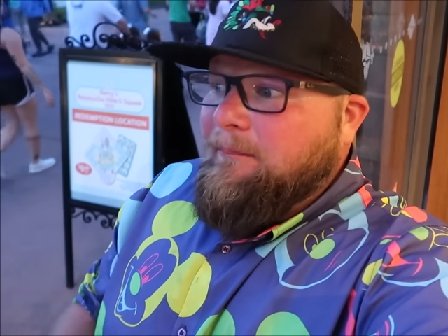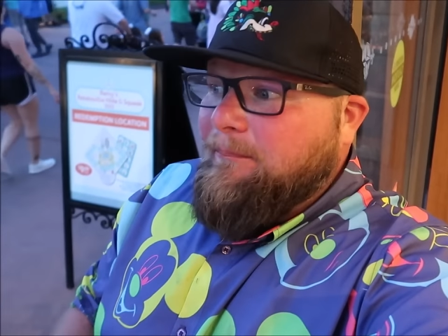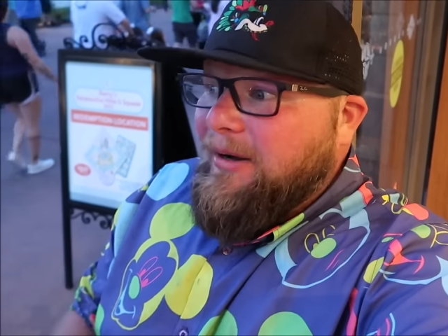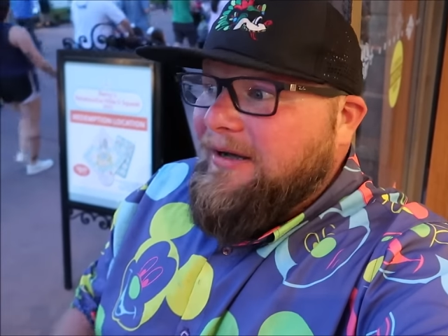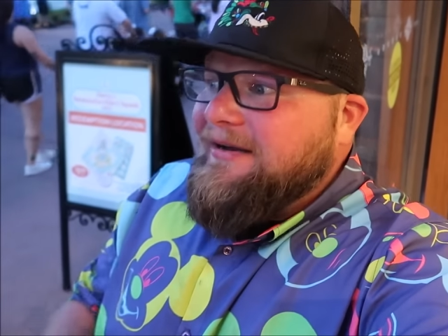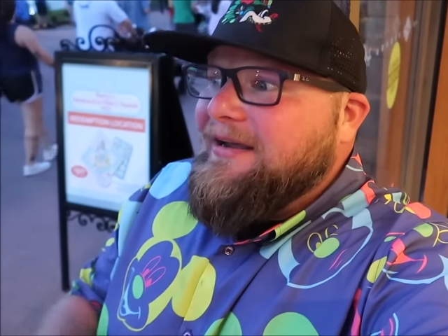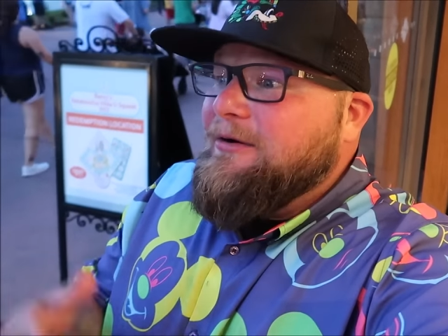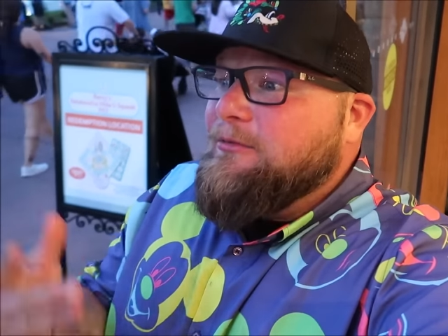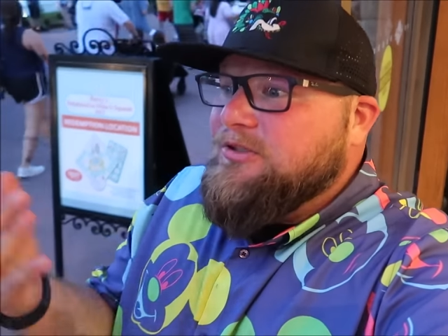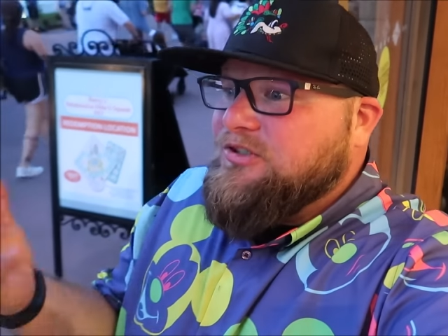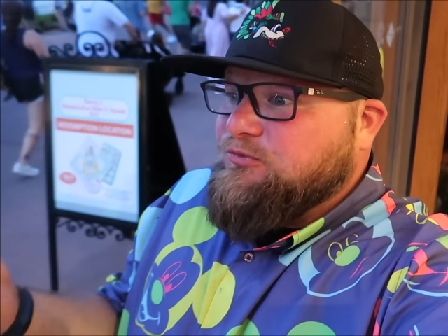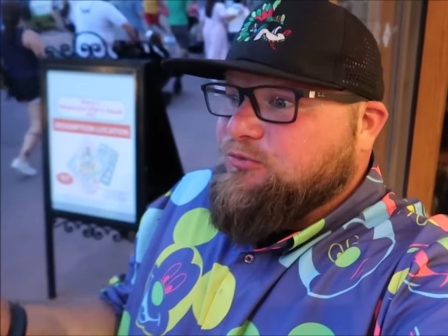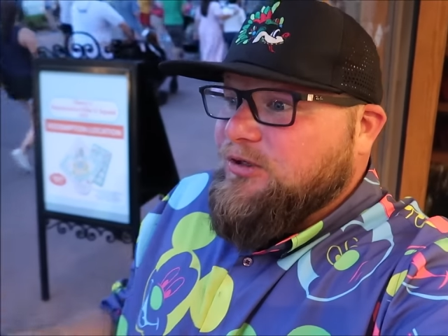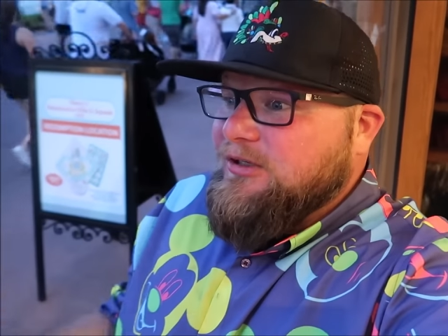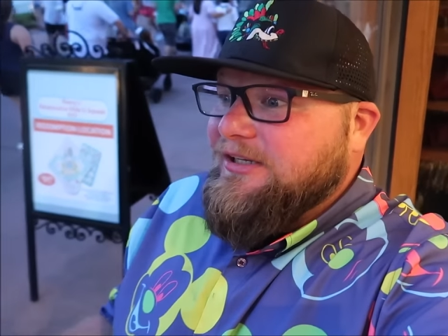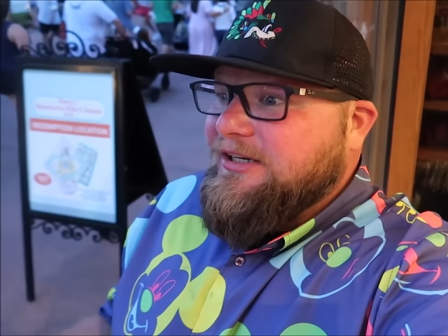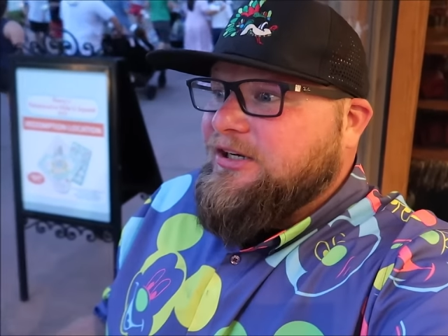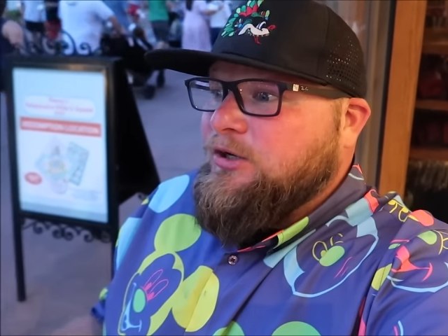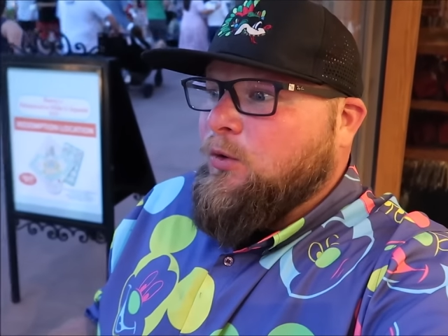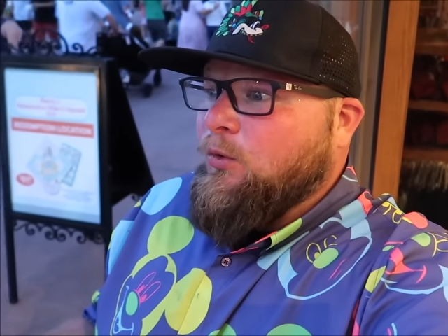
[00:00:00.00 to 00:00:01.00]
but it was
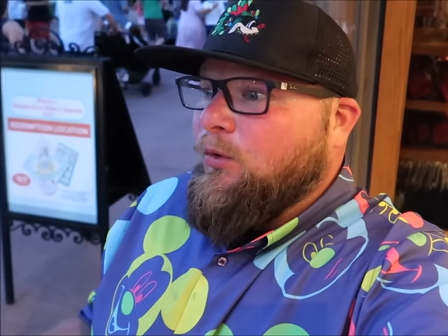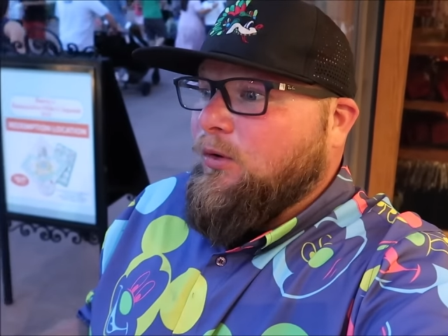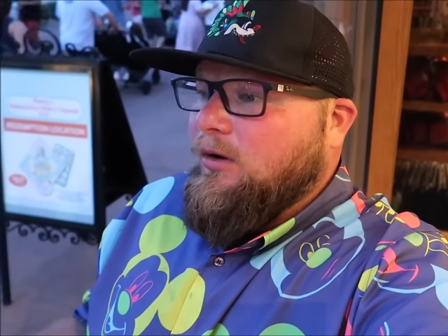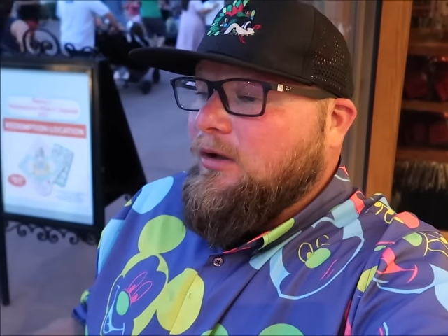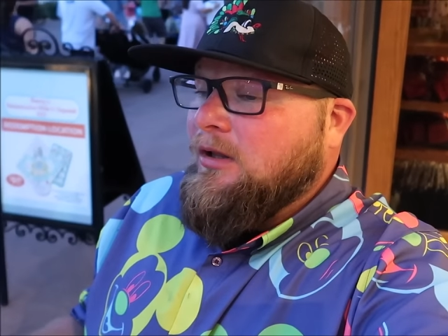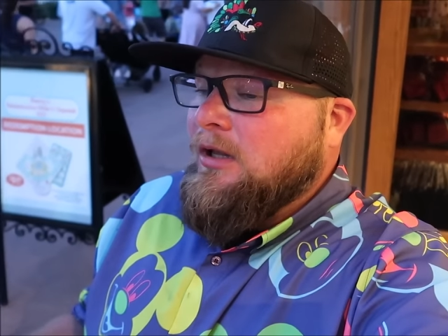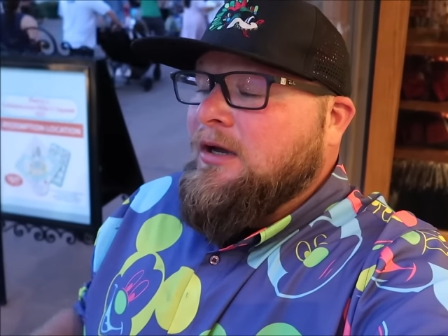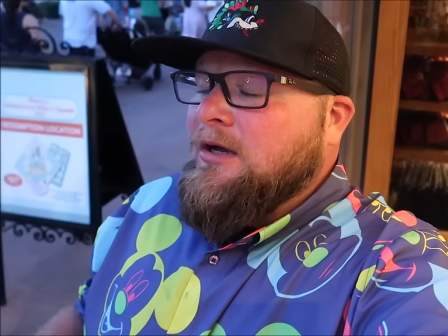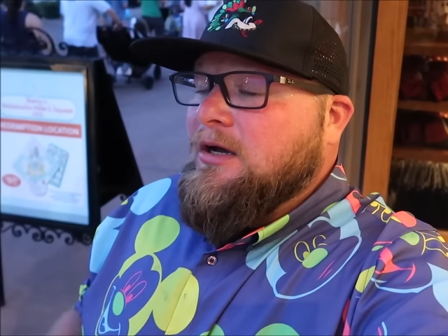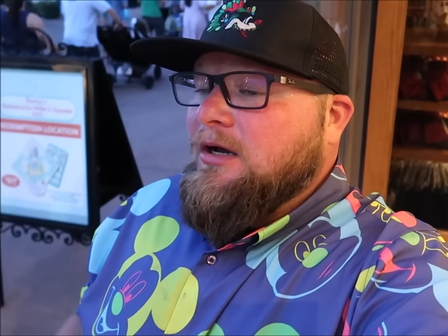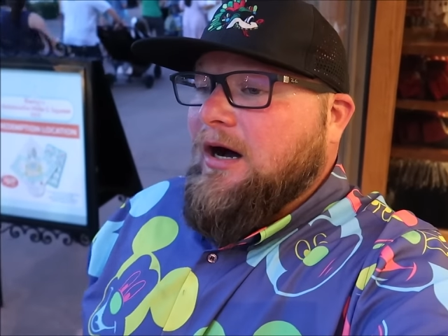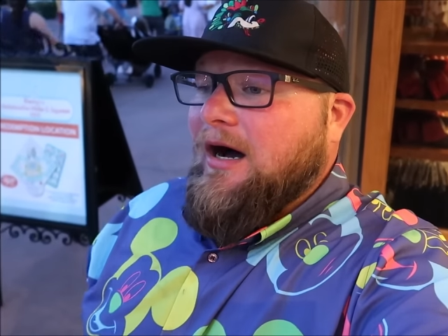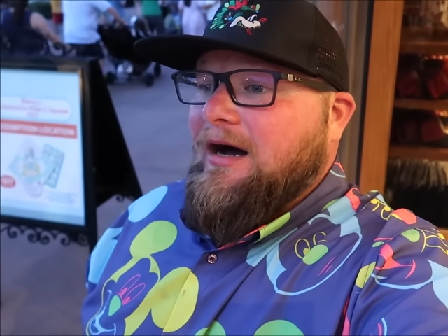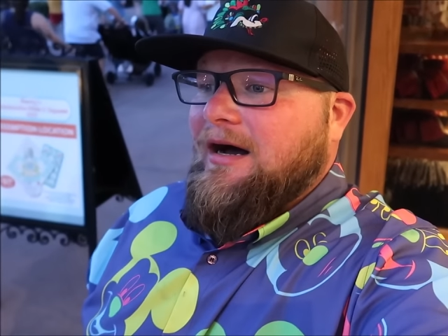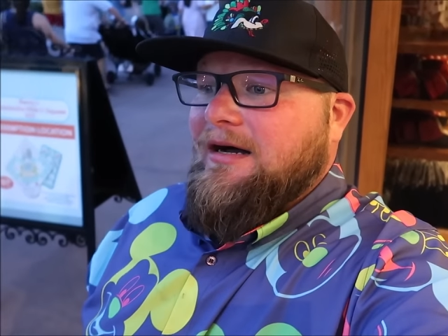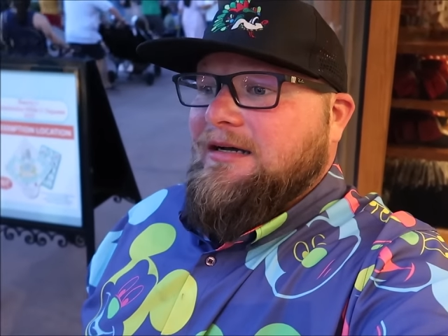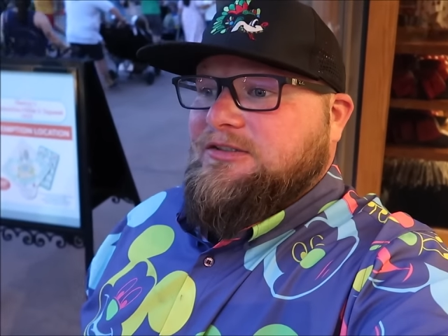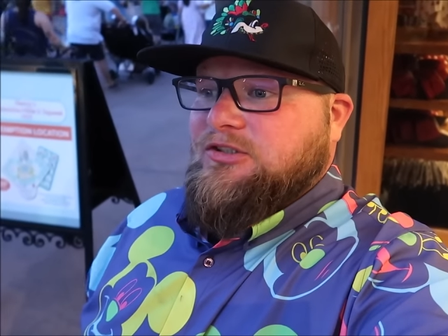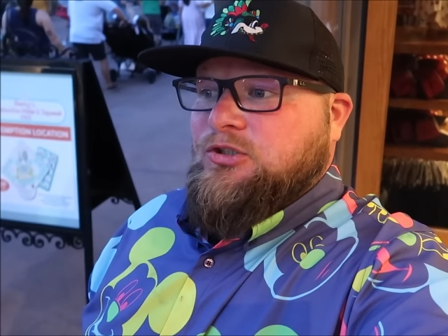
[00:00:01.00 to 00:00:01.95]
really cool uh,